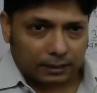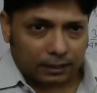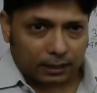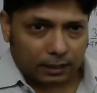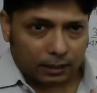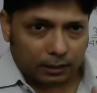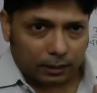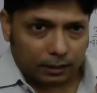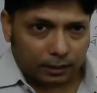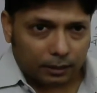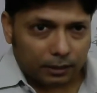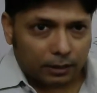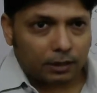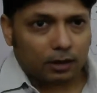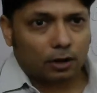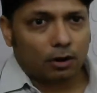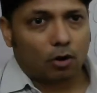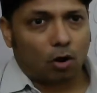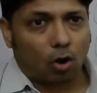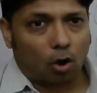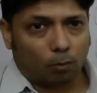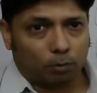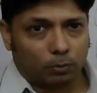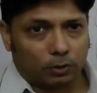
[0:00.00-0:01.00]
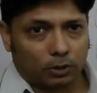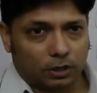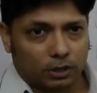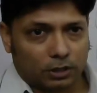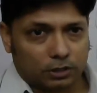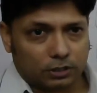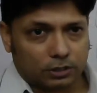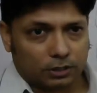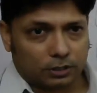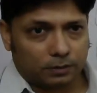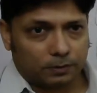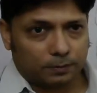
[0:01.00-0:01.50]
a linear
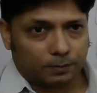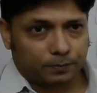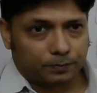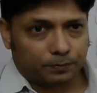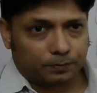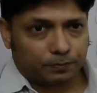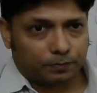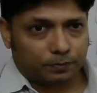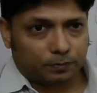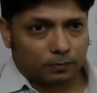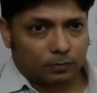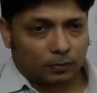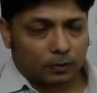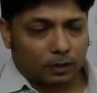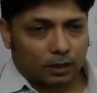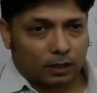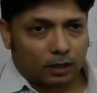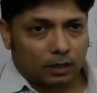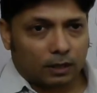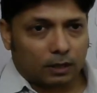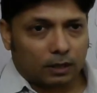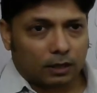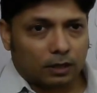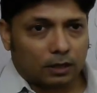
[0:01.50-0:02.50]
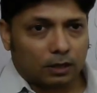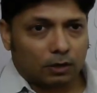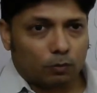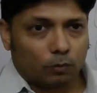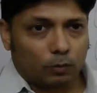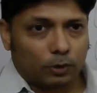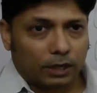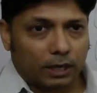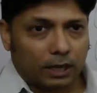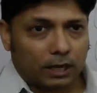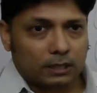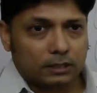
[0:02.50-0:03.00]
combination, we
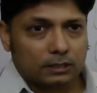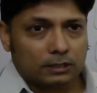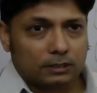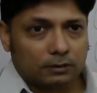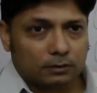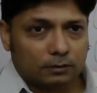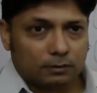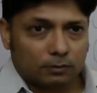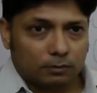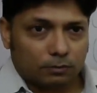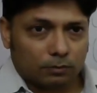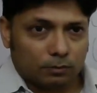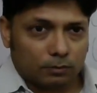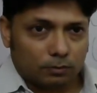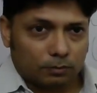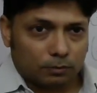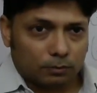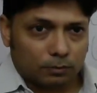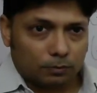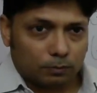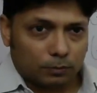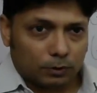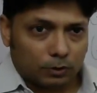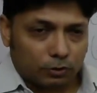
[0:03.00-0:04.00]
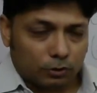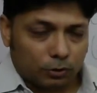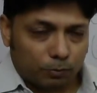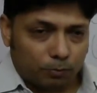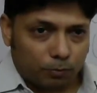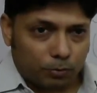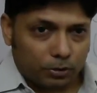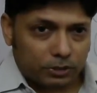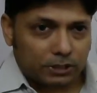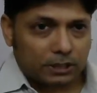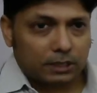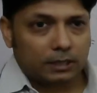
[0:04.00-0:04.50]
can
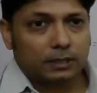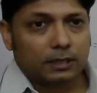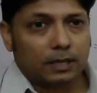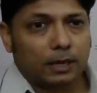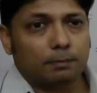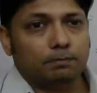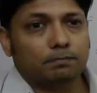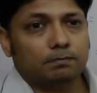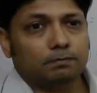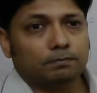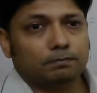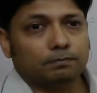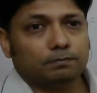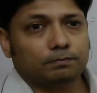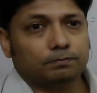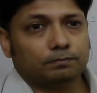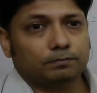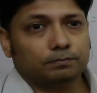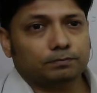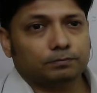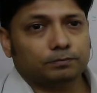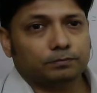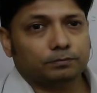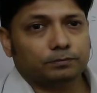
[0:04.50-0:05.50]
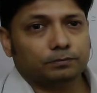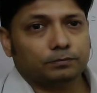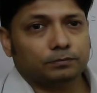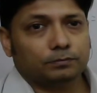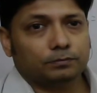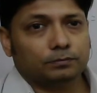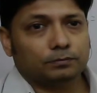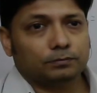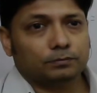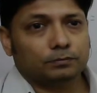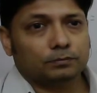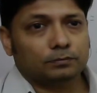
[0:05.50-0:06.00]
represent them
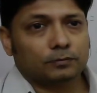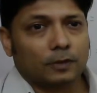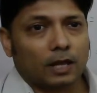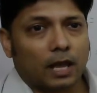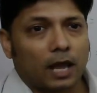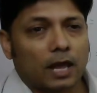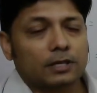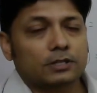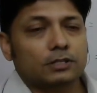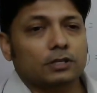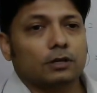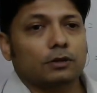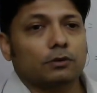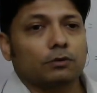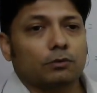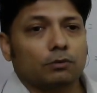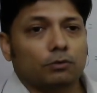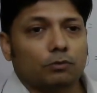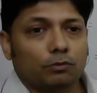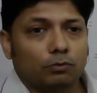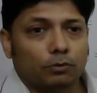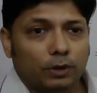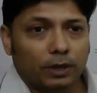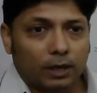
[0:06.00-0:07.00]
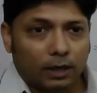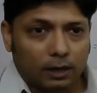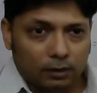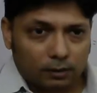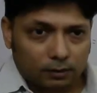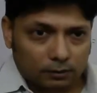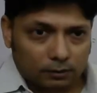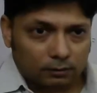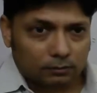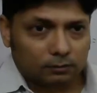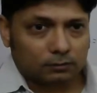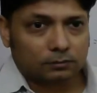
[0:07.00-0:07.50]
as a
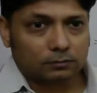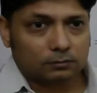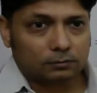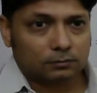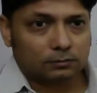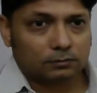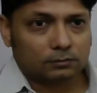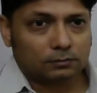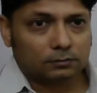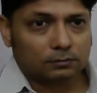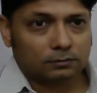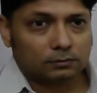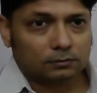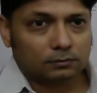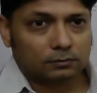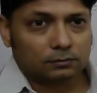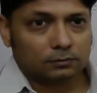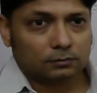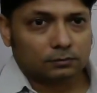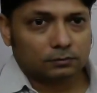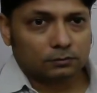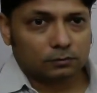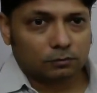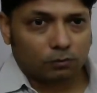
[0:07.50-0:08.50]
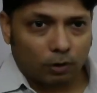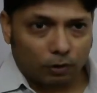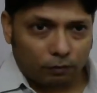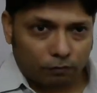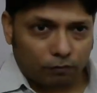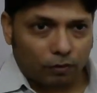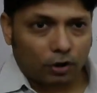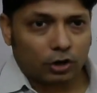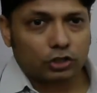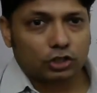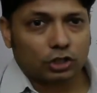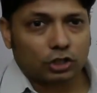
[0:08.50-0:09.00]
real wave
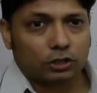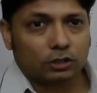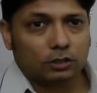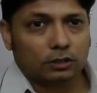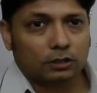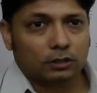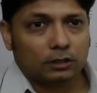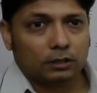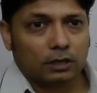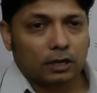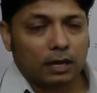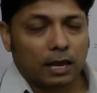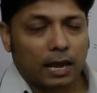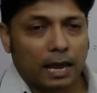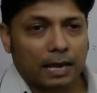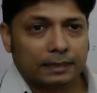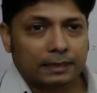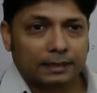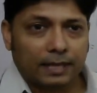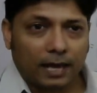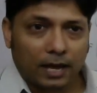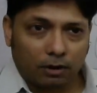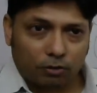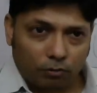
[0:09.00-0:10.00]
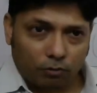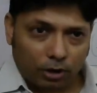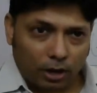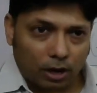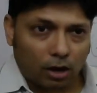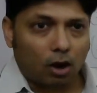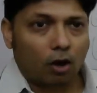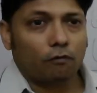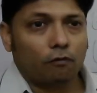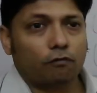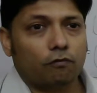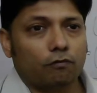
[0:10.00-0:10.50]
function, and that real
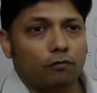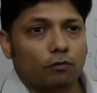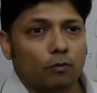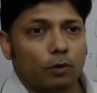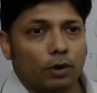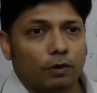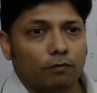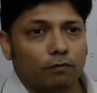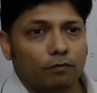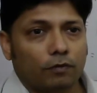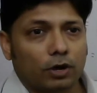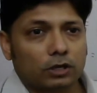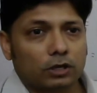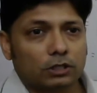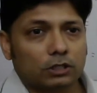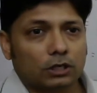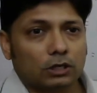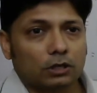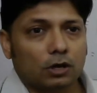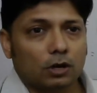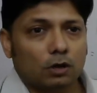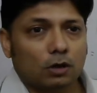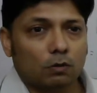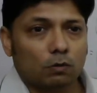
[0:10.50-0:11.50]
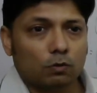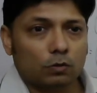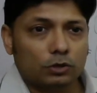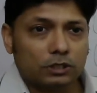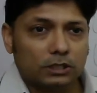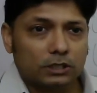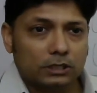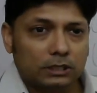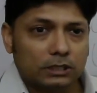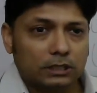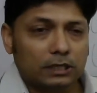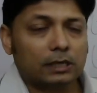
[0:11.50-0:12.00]
of wave function would
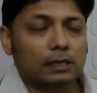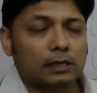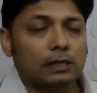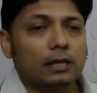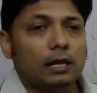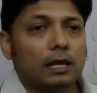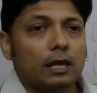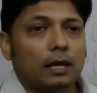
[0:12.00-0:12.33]
still